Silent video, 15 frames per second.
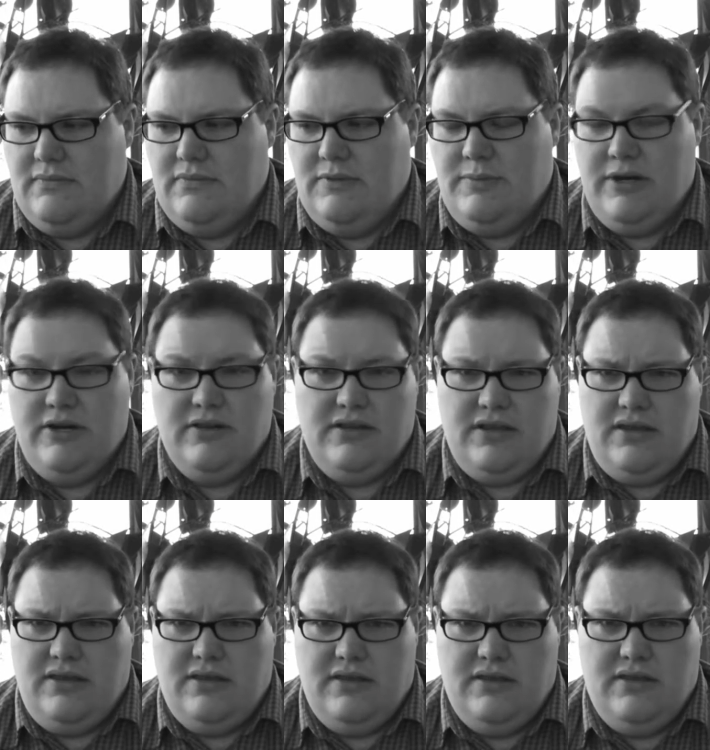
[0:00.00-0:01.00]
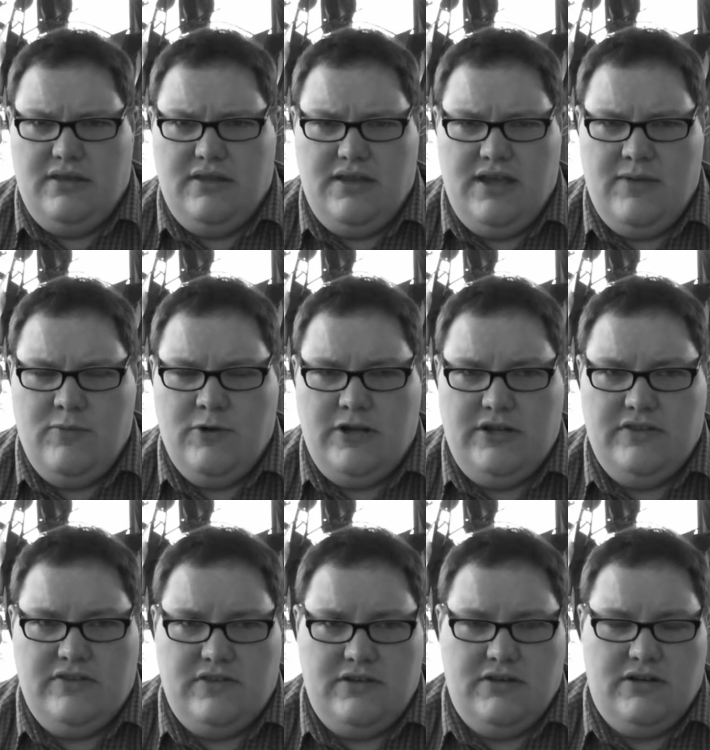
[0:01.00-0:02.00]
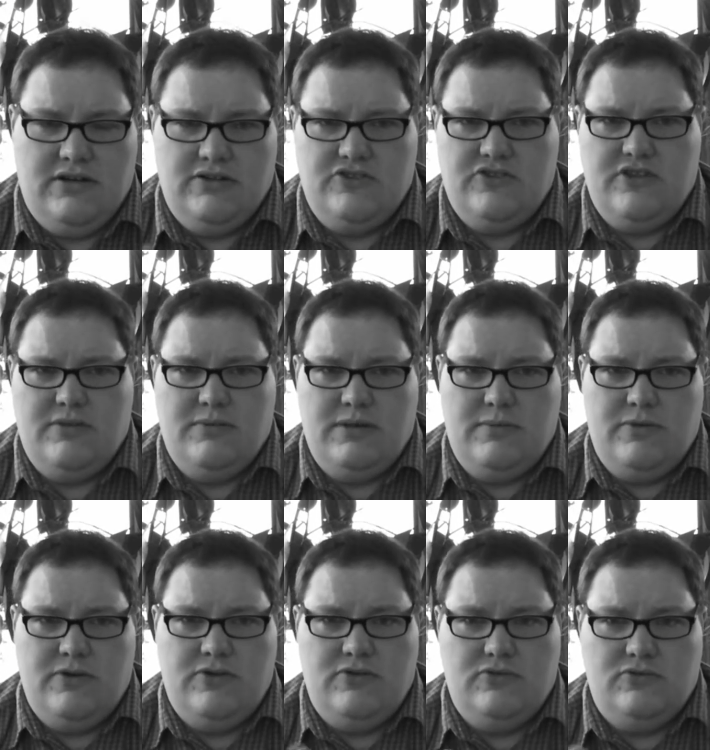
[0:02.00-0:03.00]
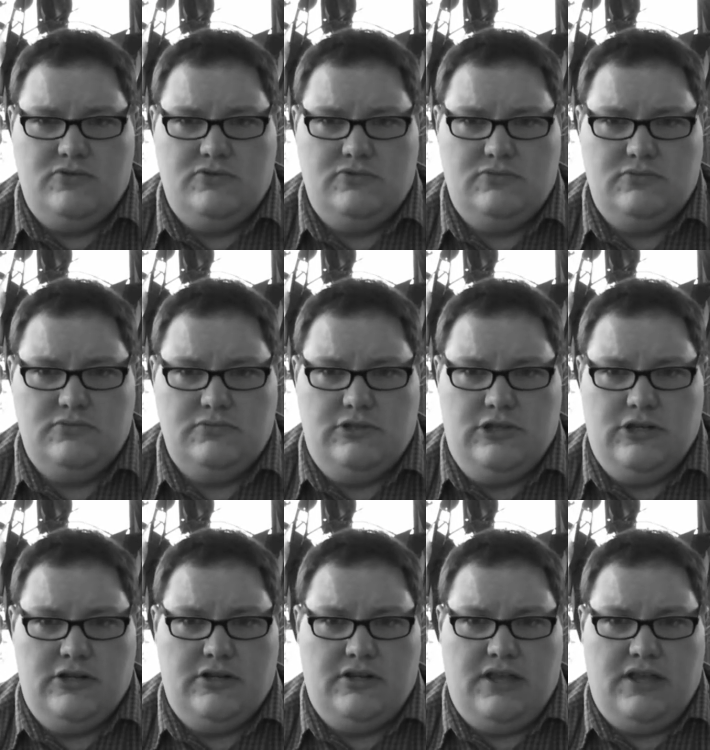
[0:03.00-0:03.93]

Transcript: apparently in the Hebrides there are still people who learn